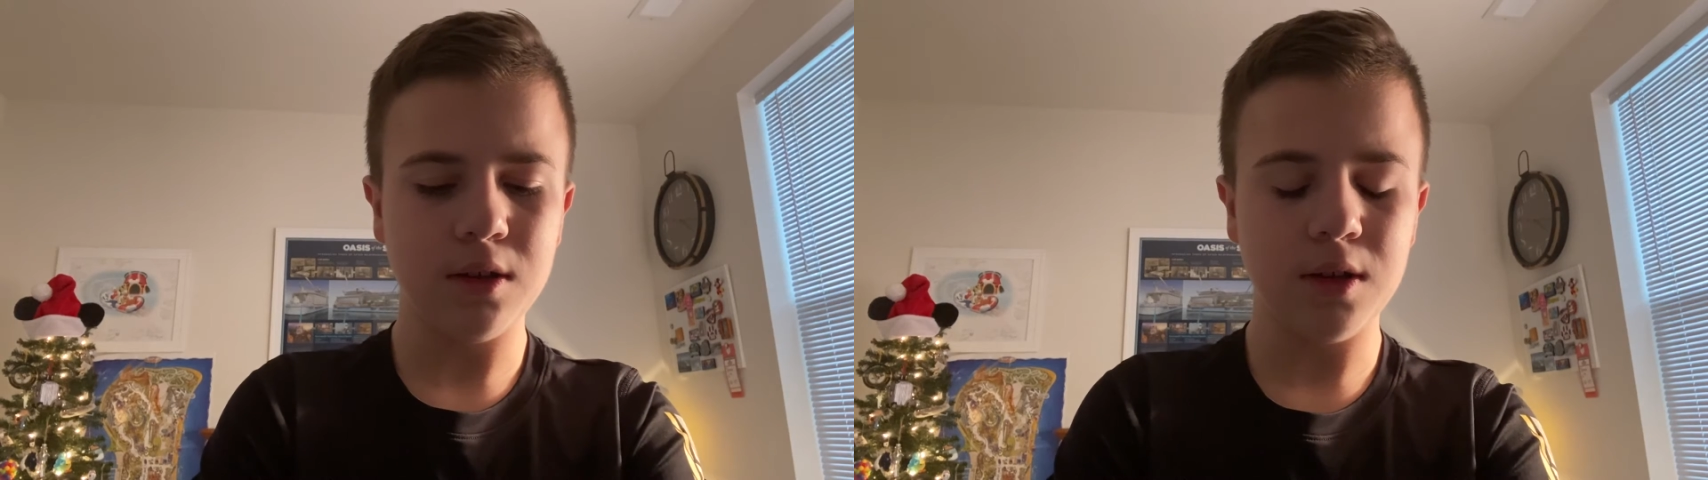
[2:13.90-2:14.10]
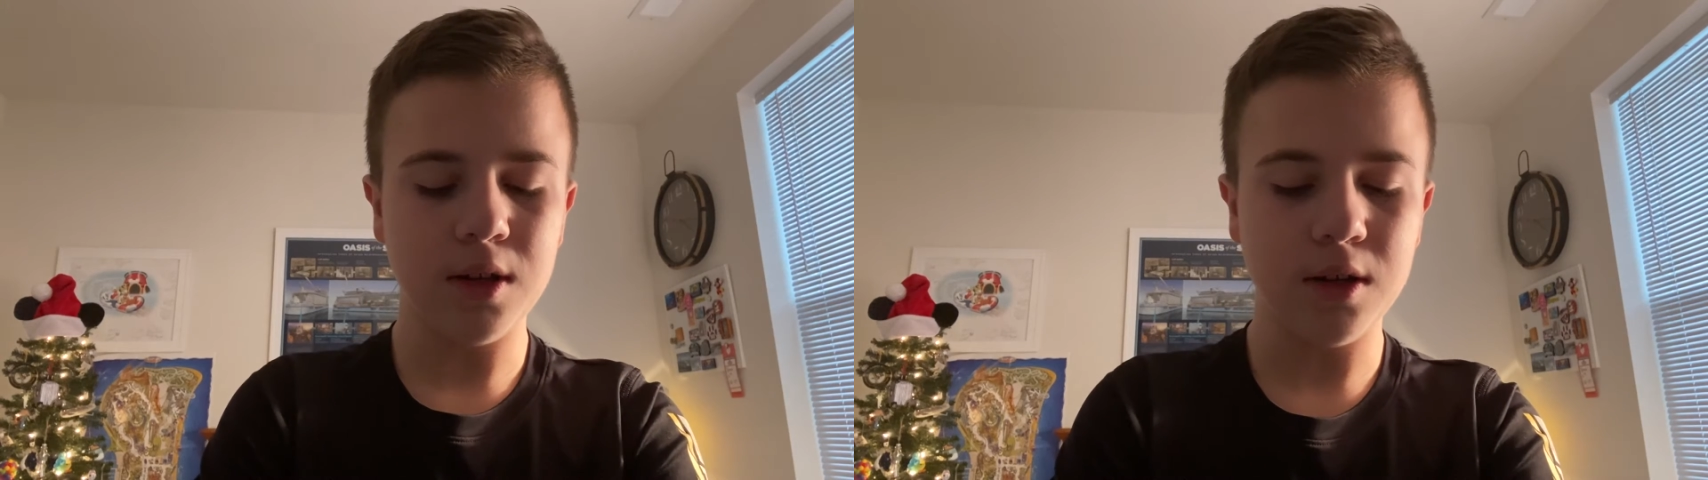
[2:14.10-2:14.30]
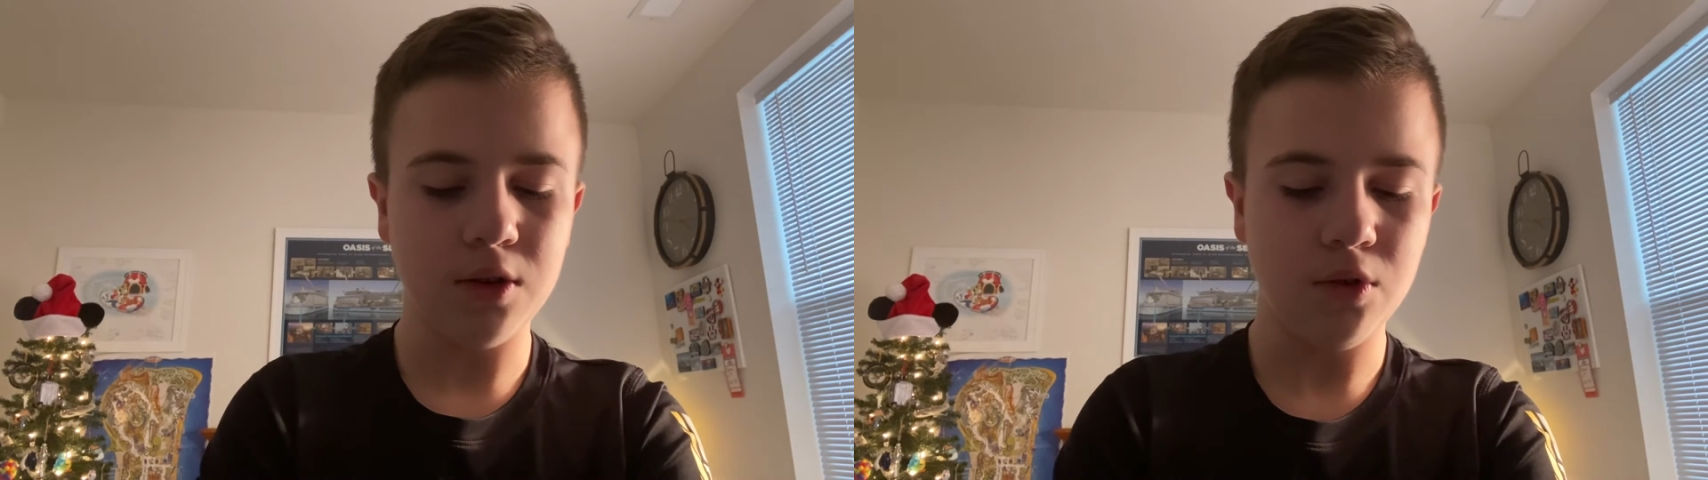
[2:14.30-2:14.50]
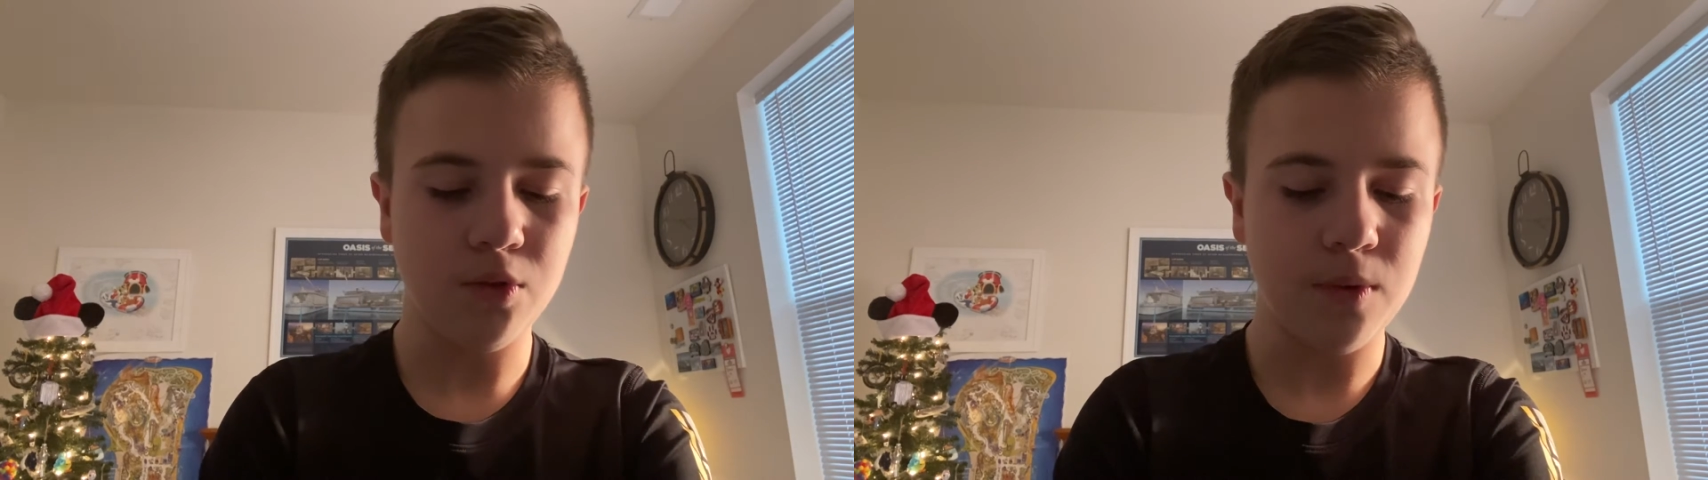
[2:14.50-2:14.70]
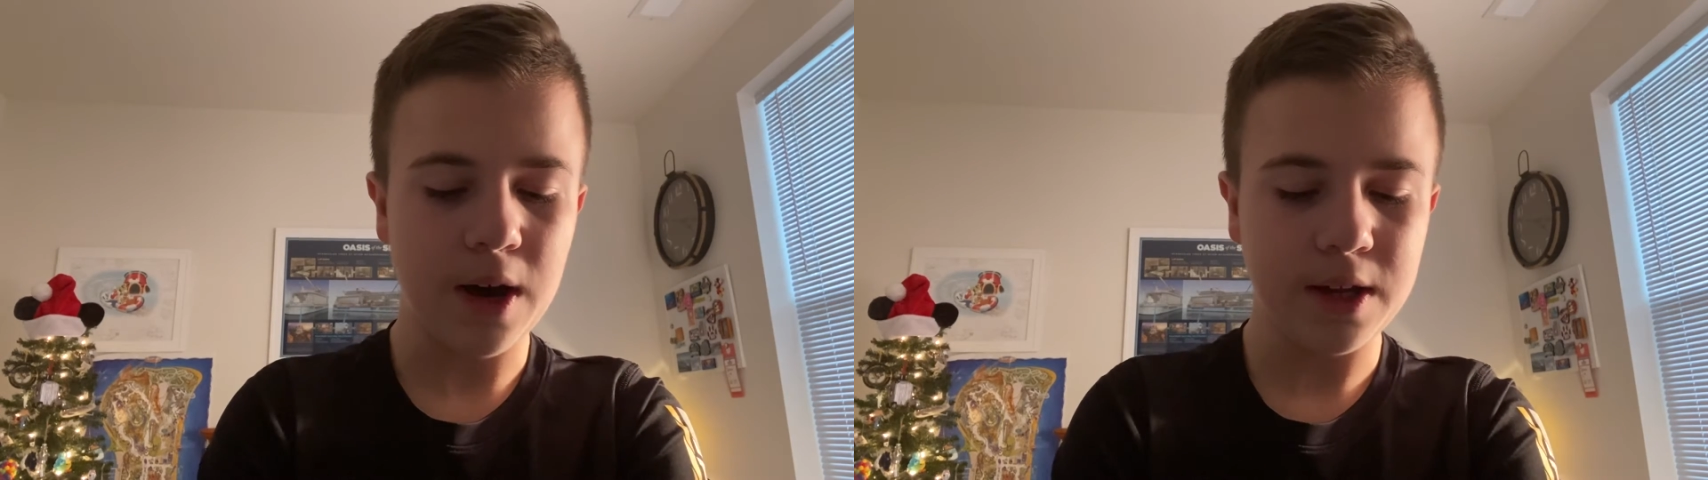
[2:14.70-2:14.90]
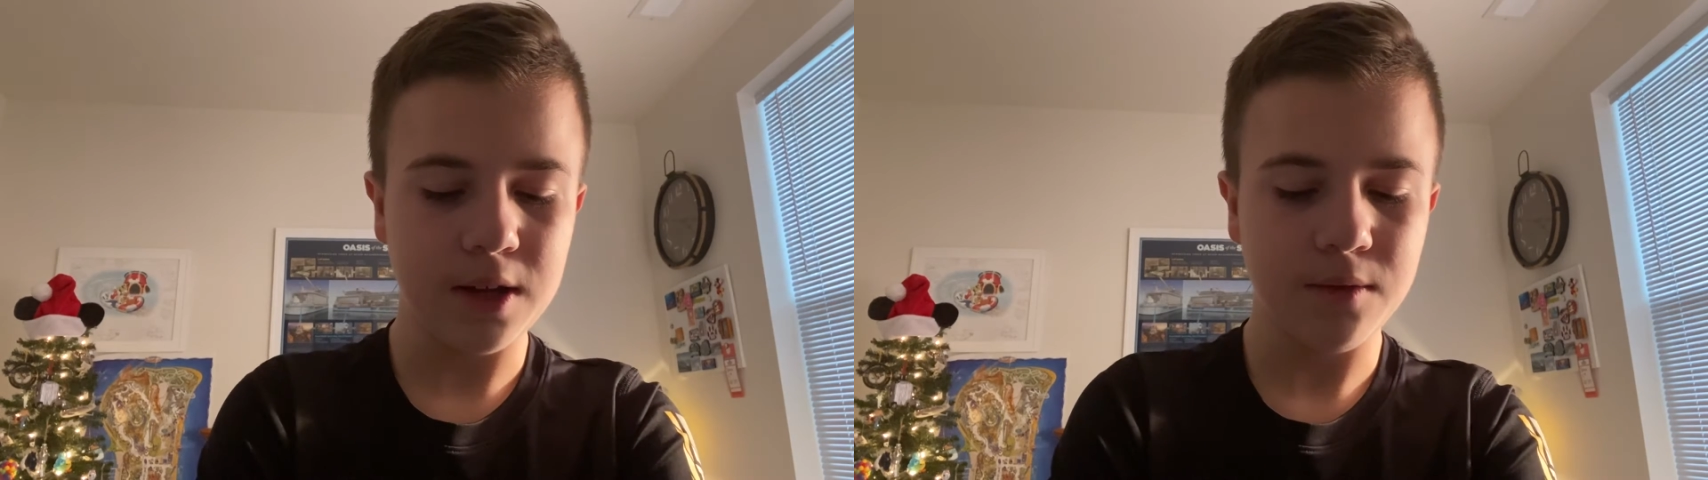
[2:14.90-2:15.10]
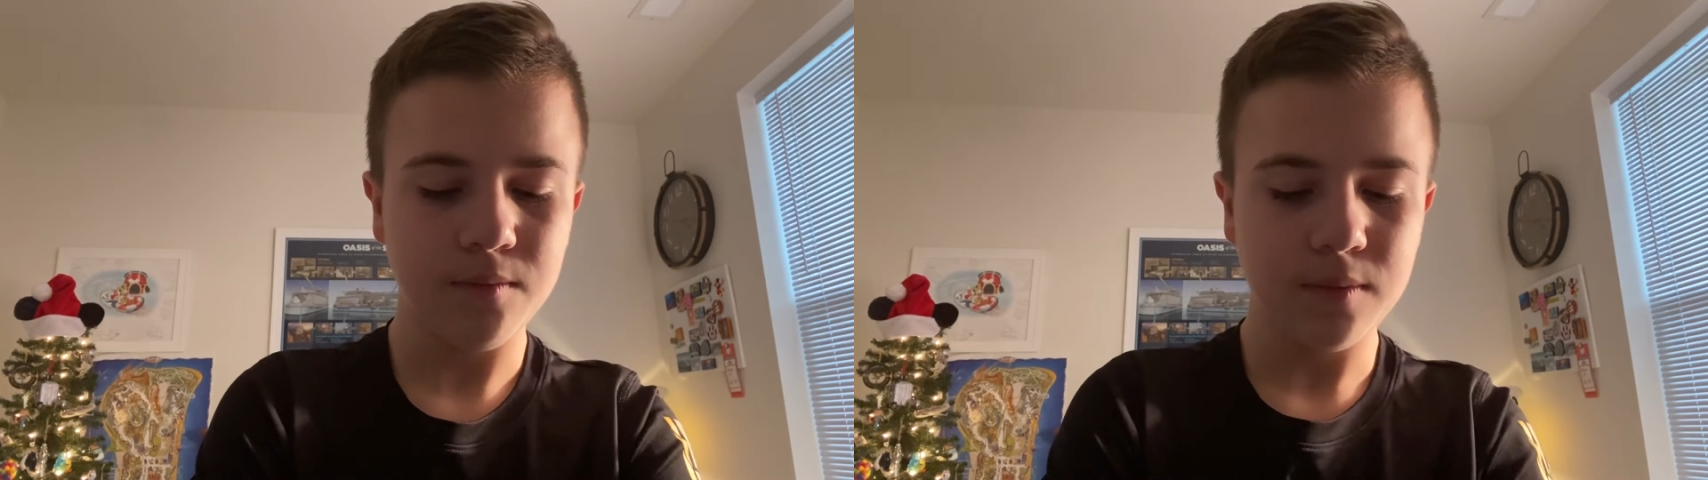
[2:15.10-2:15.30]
Hawaii.